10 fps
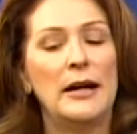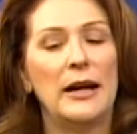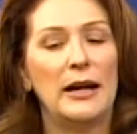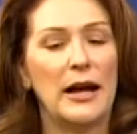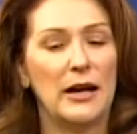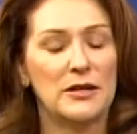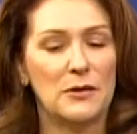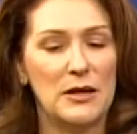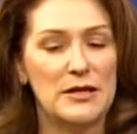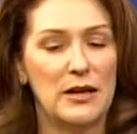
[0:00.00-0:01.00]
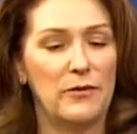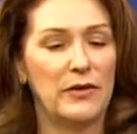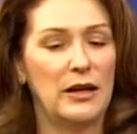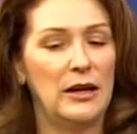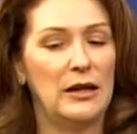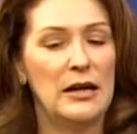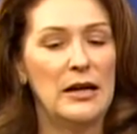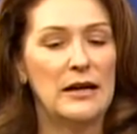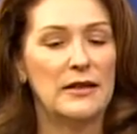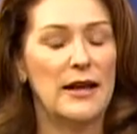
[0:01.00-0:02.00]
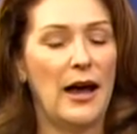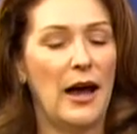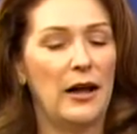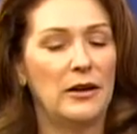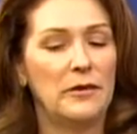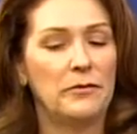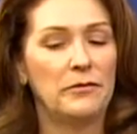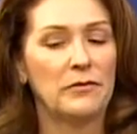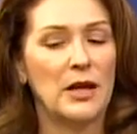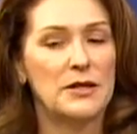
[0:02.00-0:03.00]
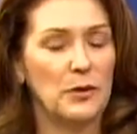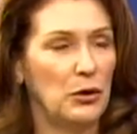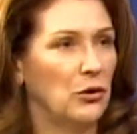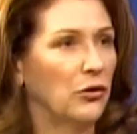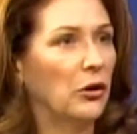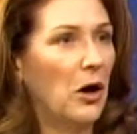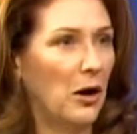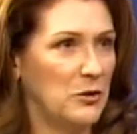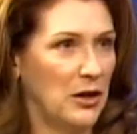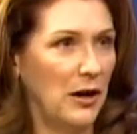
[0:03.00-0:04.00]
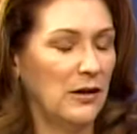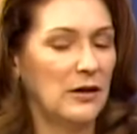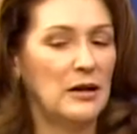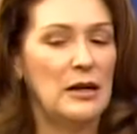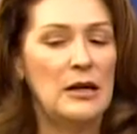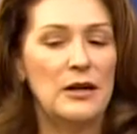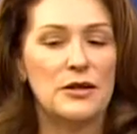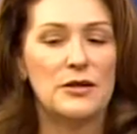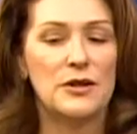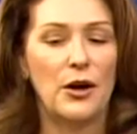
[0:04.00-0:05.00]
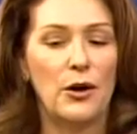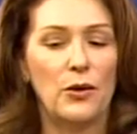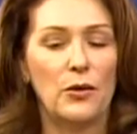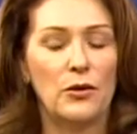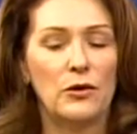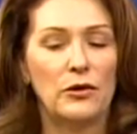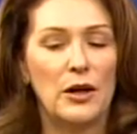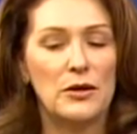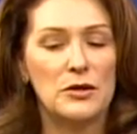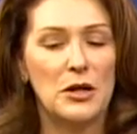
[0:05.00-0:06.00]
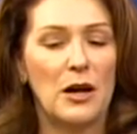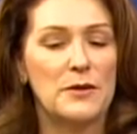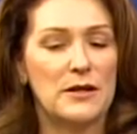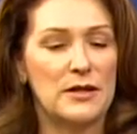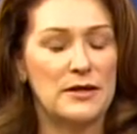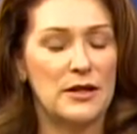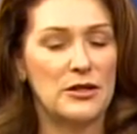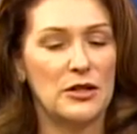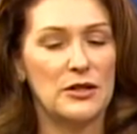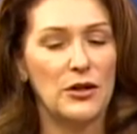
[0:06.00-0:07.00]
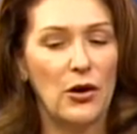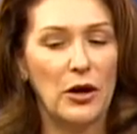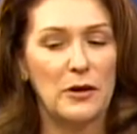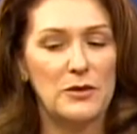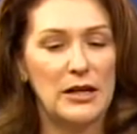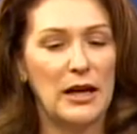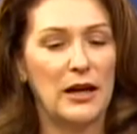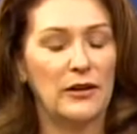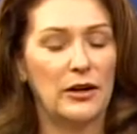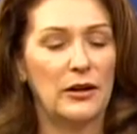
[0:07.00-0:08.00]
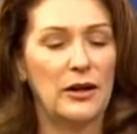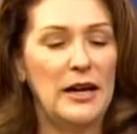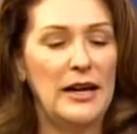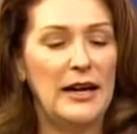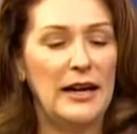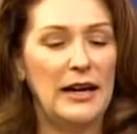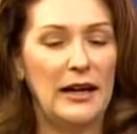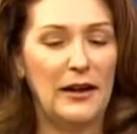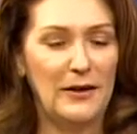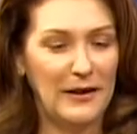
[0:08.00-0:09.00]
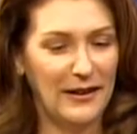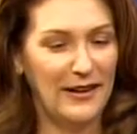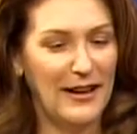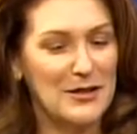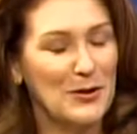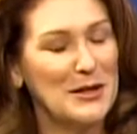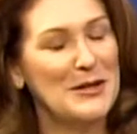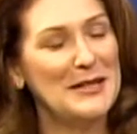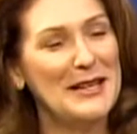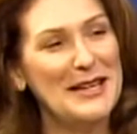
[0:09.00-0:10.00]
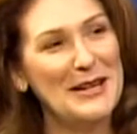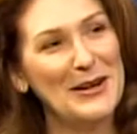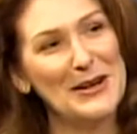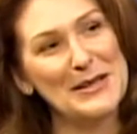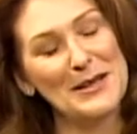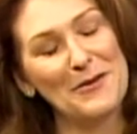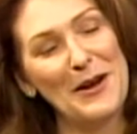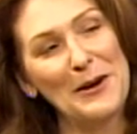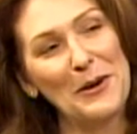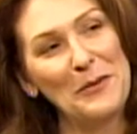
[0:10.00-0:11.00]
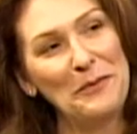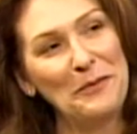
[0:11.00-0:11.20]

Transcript: And it has to be something that is a beautiful object. So those types of decisions all come together, and that's what you see here is the final.